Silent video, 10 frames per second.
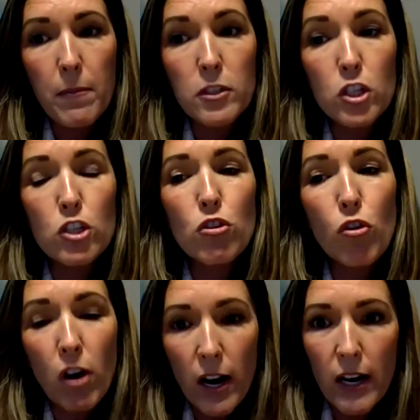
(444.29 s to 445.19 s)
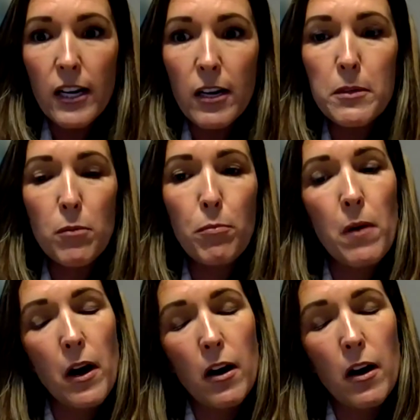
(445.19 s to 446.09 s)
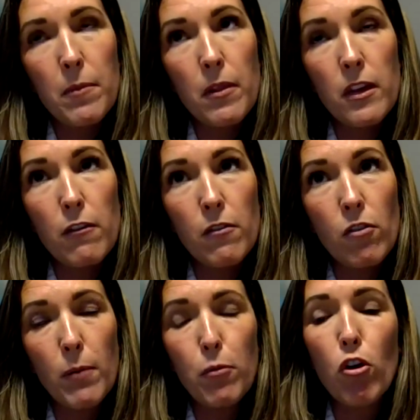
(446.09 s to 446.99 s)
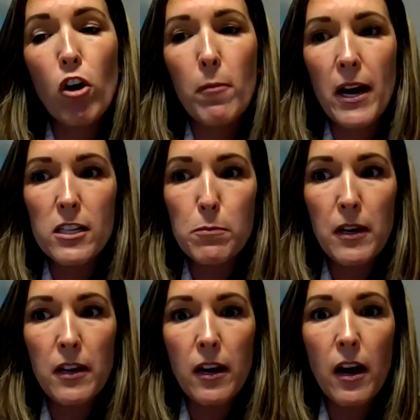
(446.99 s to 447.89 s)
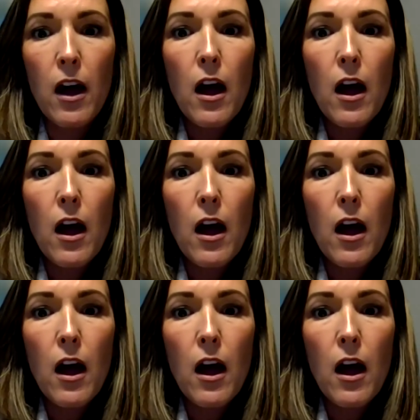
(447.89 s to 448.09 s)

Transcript: described the grant program as being